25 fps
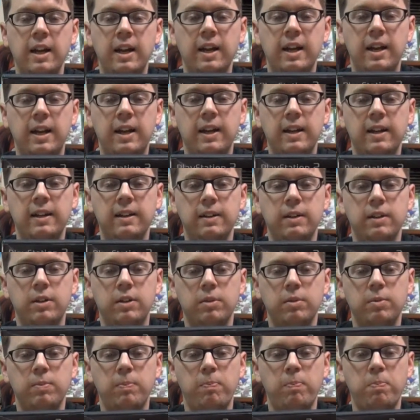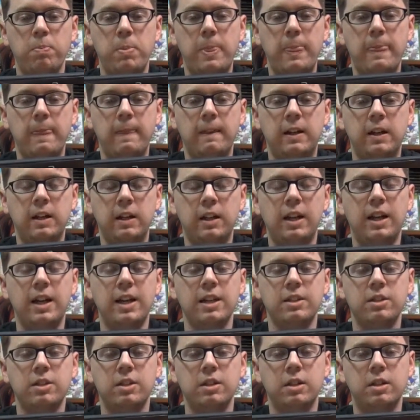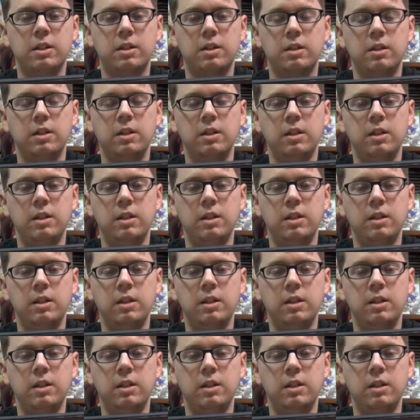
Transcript: And classic